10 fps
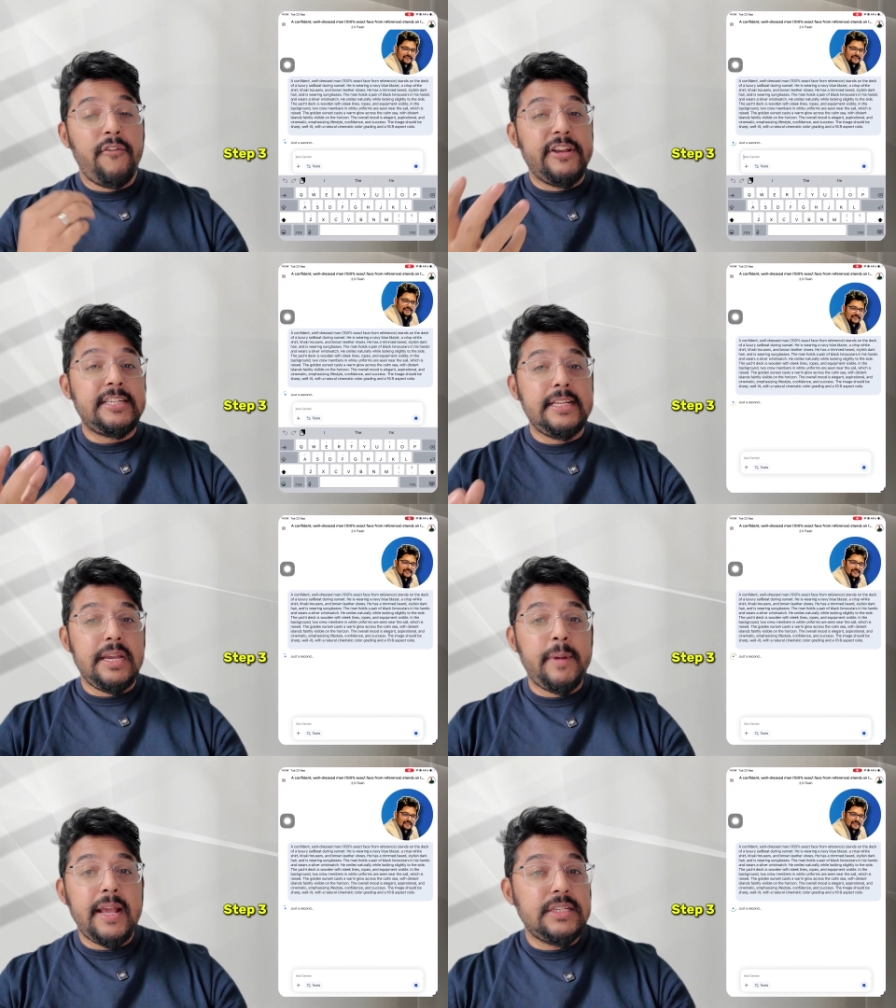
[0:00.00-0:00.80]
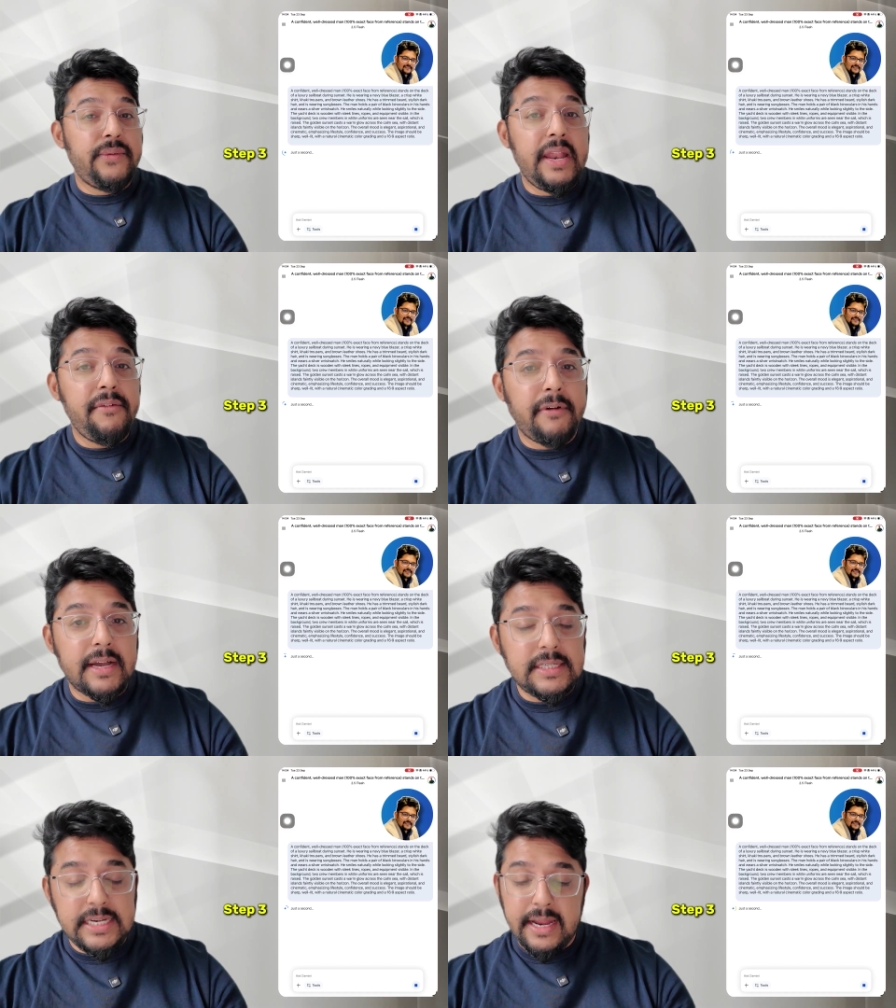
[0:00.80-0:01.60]
Obviously, Gemini is very
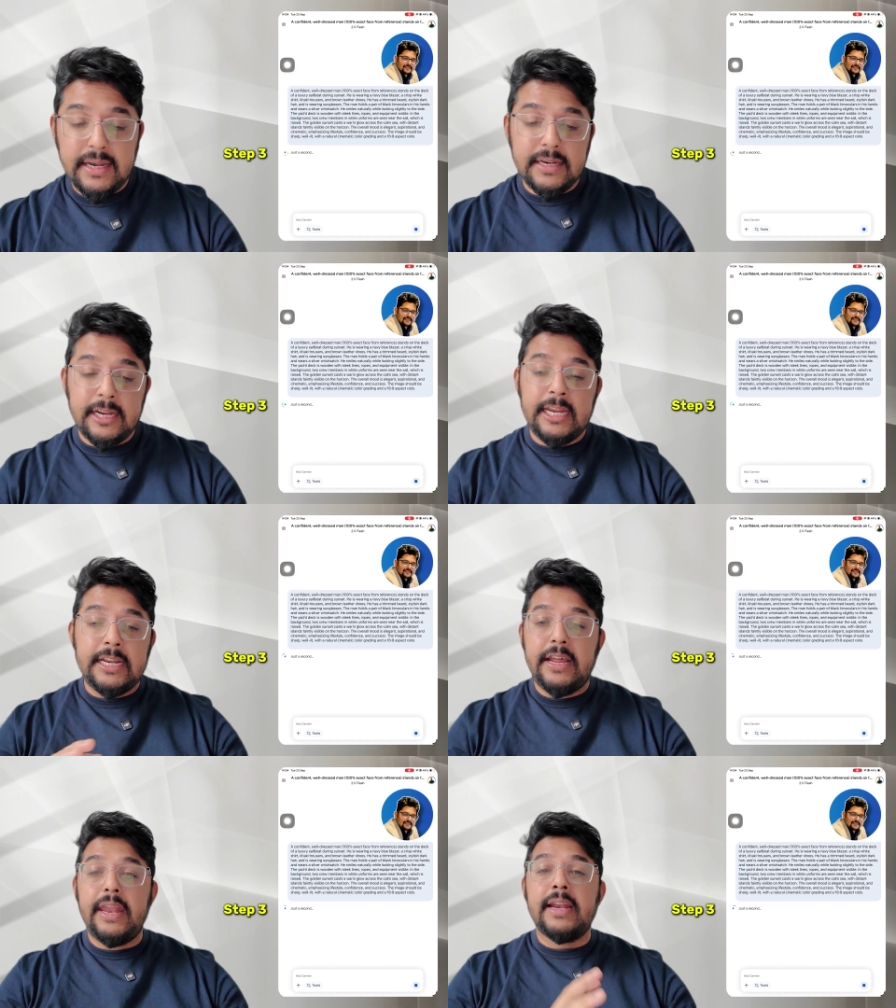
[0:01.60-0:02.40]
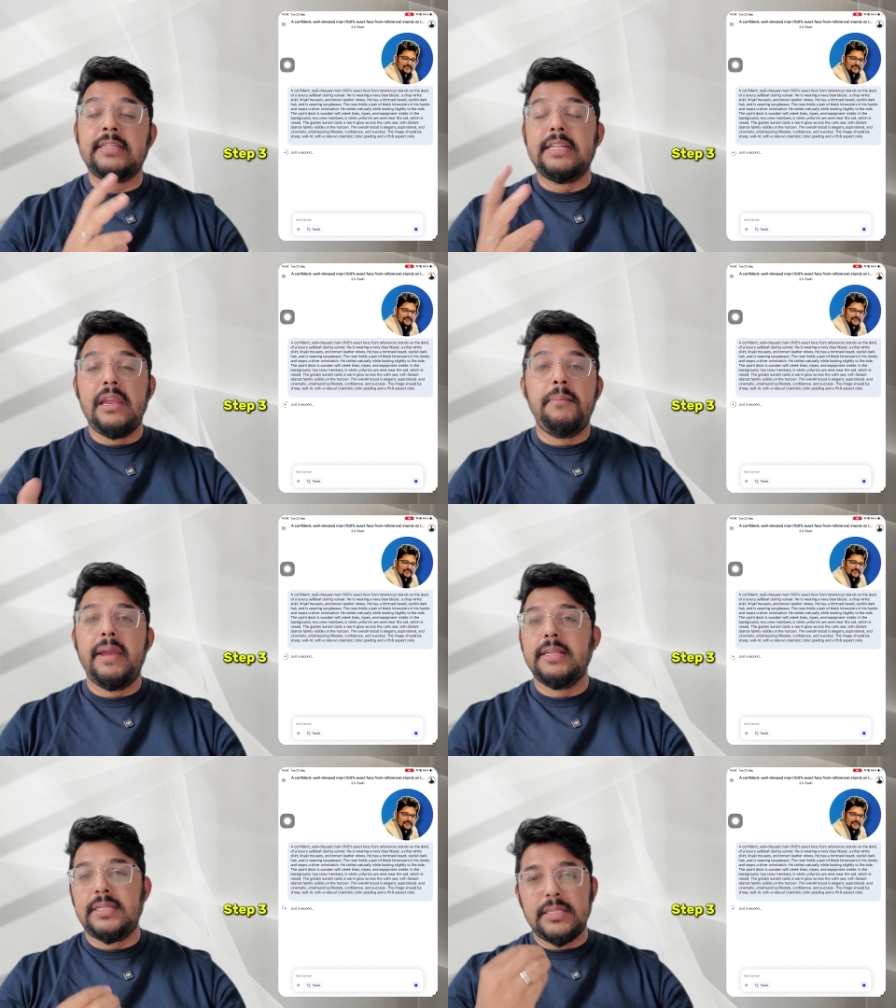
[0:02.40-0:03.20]
fast and it creates the
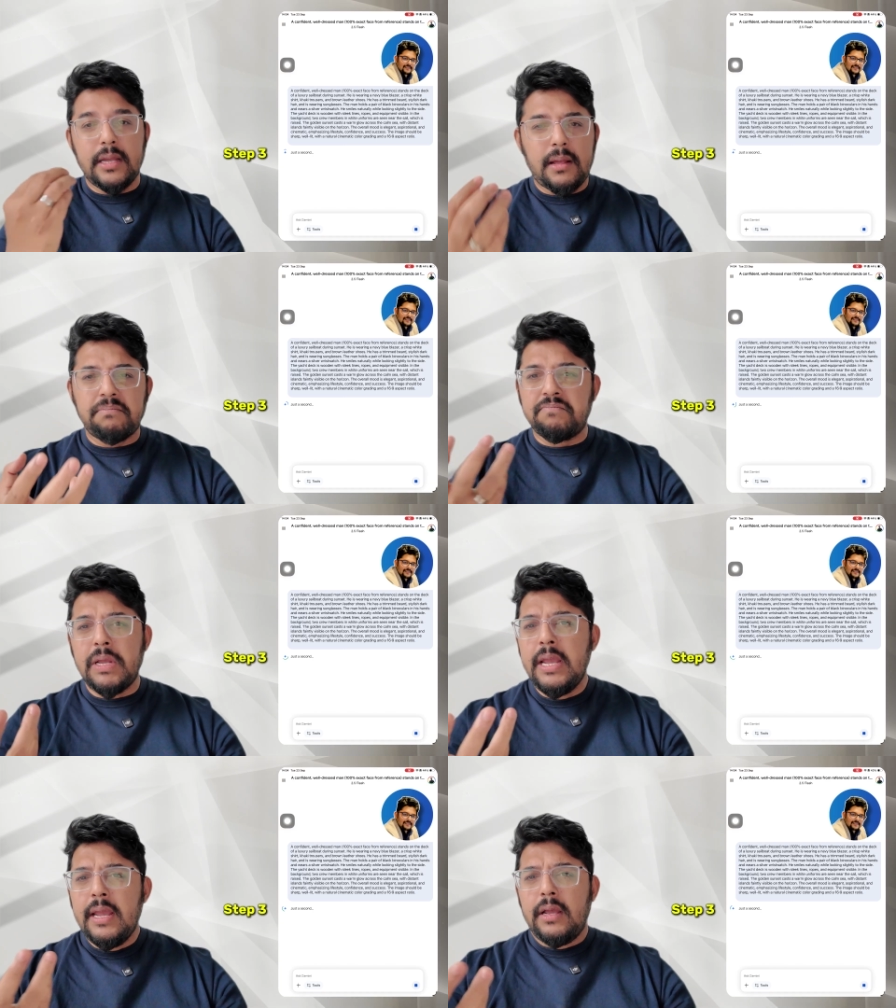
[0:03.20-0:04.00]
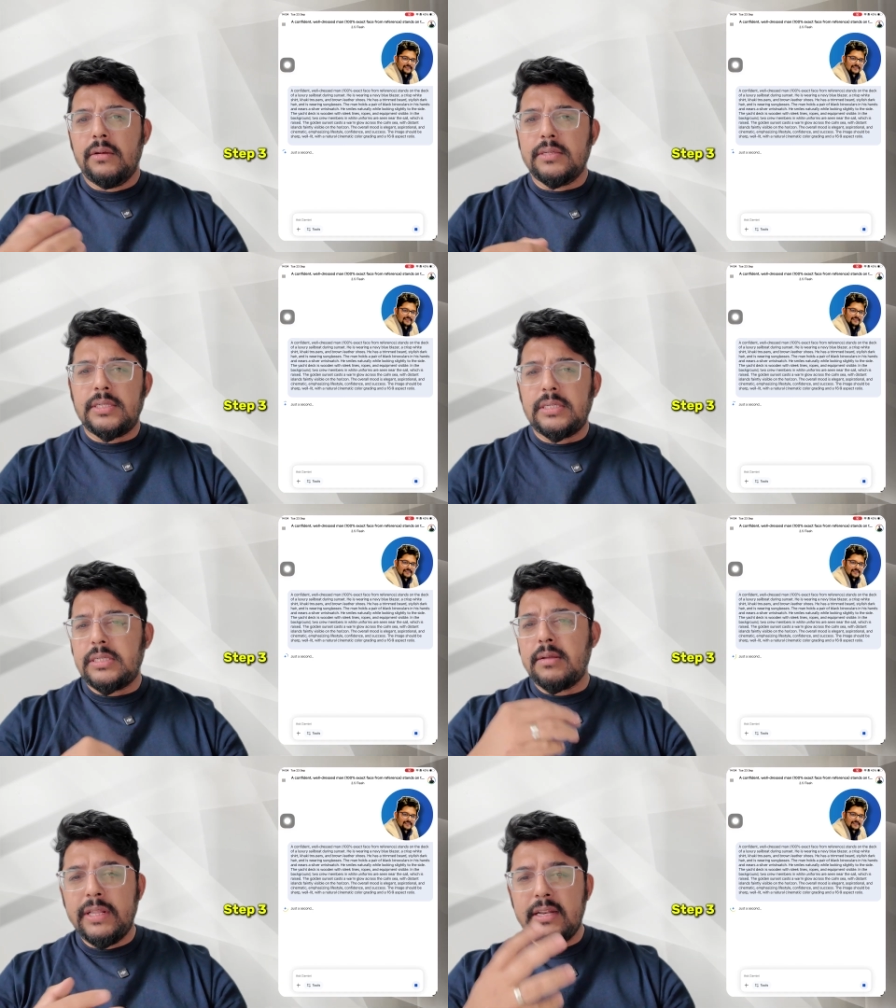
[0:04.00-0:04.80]
image um, uh,
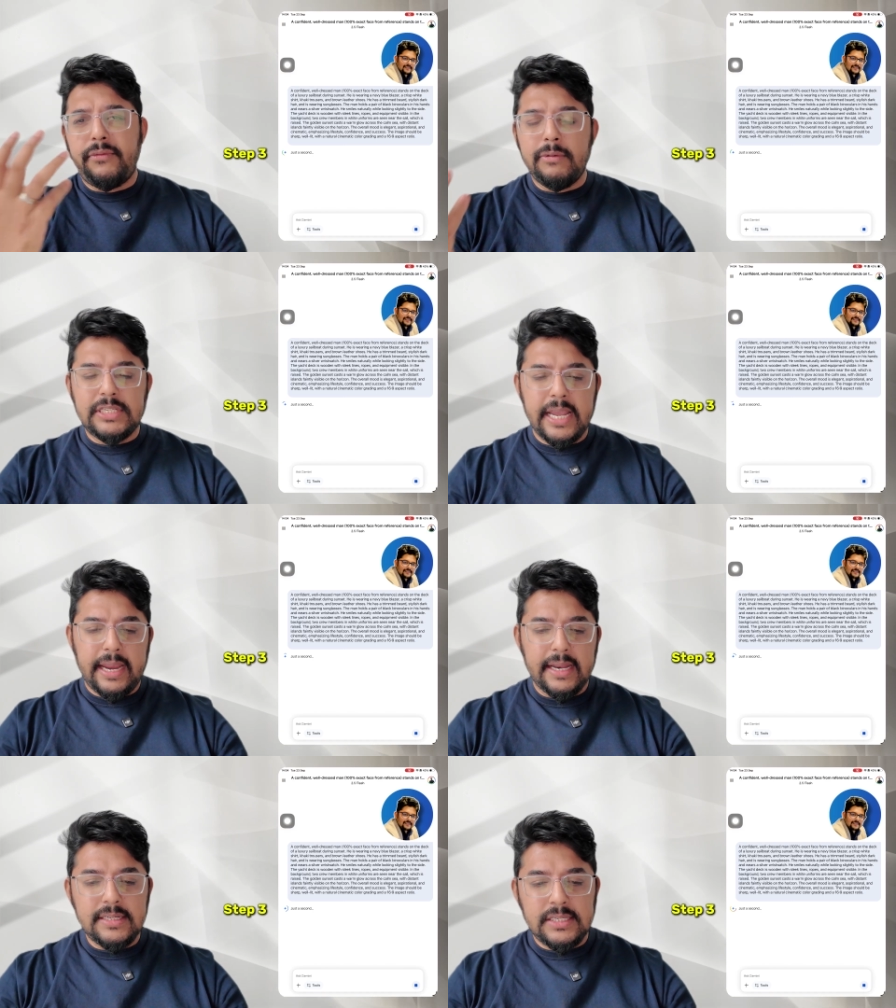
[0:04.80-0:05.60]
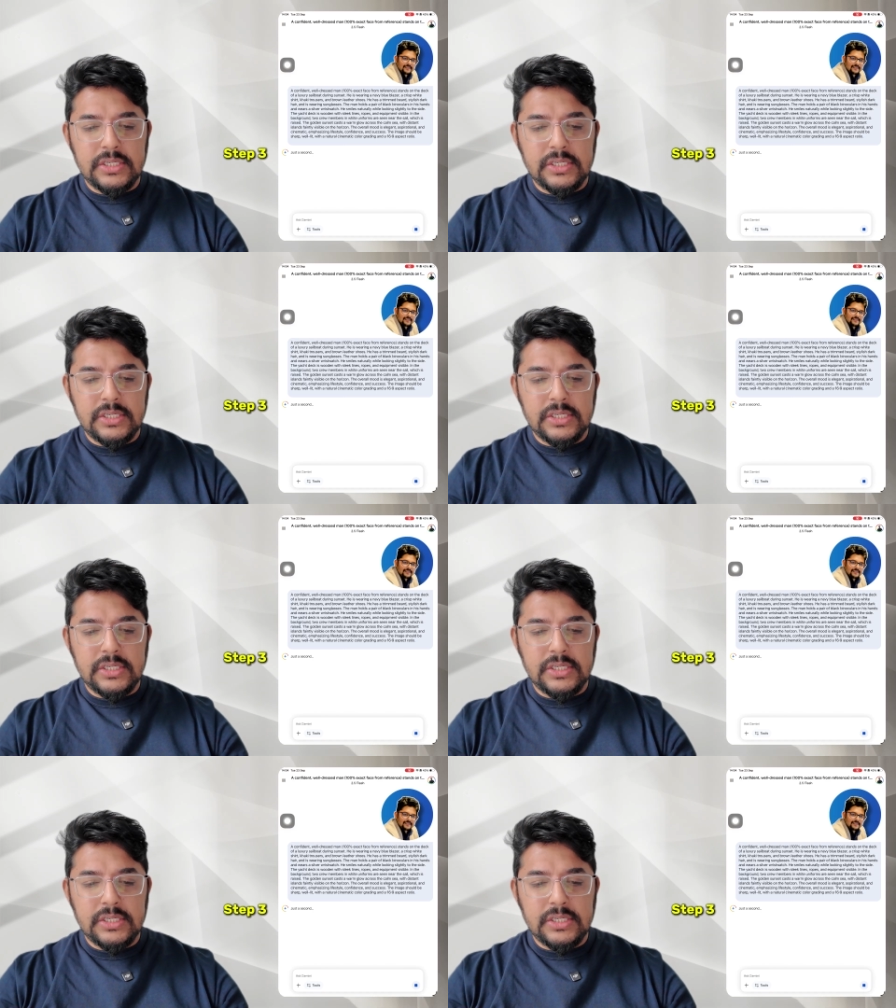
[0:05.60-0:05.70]
within few seconds.